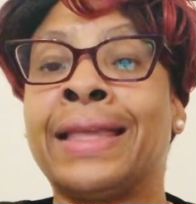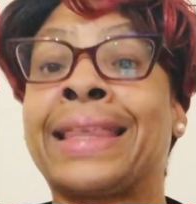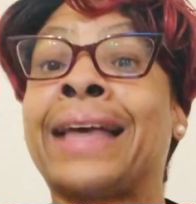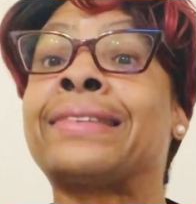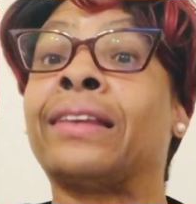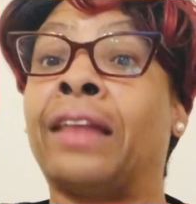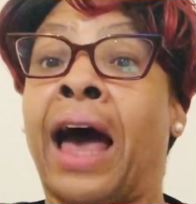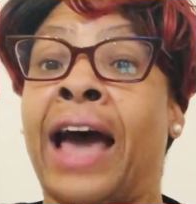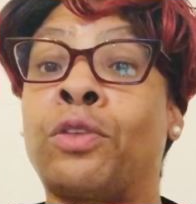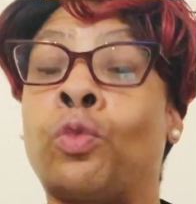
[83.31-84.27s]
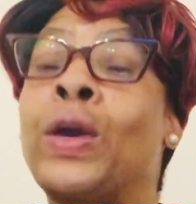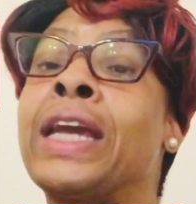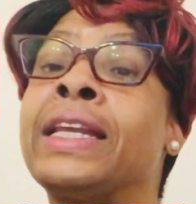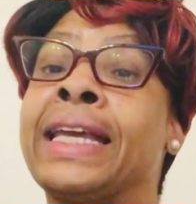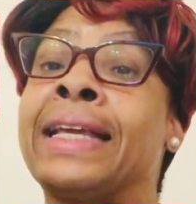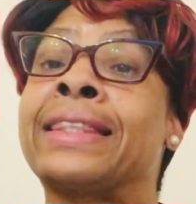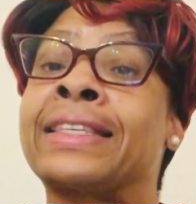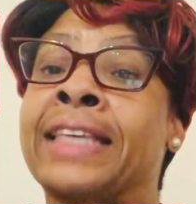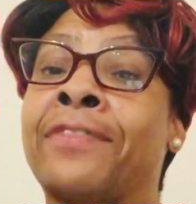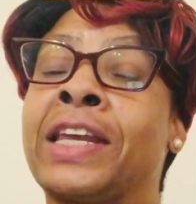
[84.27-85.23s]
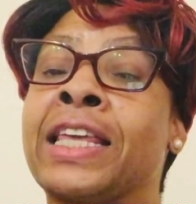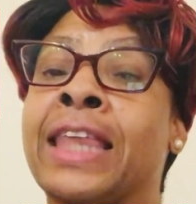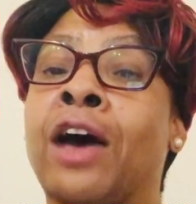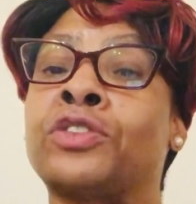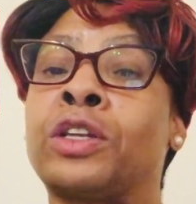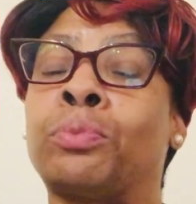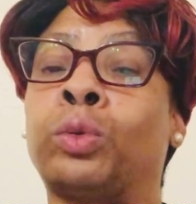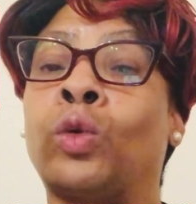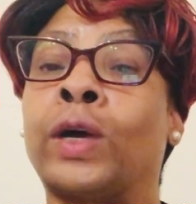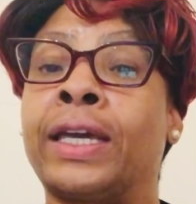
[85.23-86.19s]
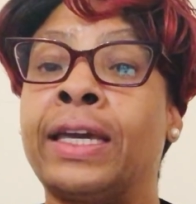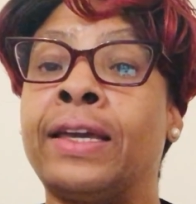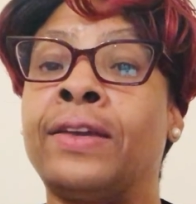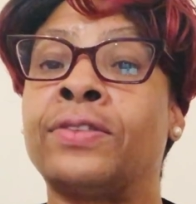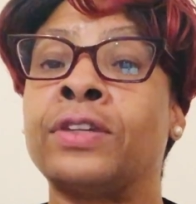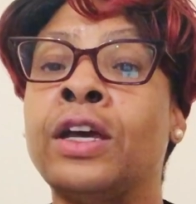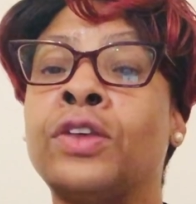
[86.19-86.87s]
That's a lot. We need the 70,000 employees